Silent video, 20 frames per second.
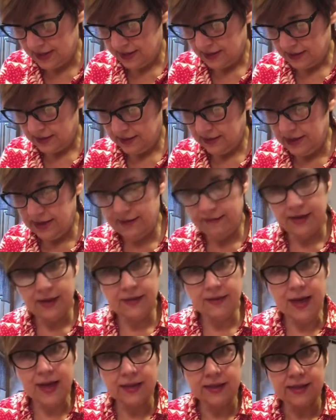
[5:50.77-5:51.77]
leaving
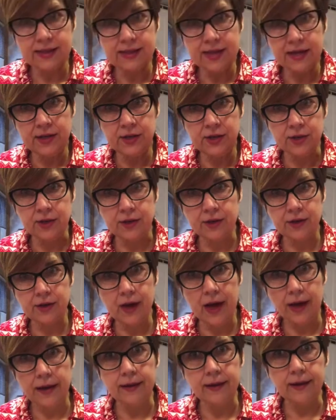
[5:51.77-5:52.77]
that center
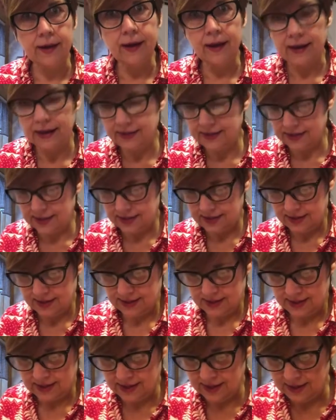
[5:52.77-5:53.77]
uncut
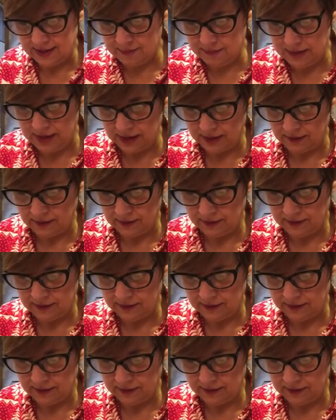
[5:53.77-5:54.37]
in the middle.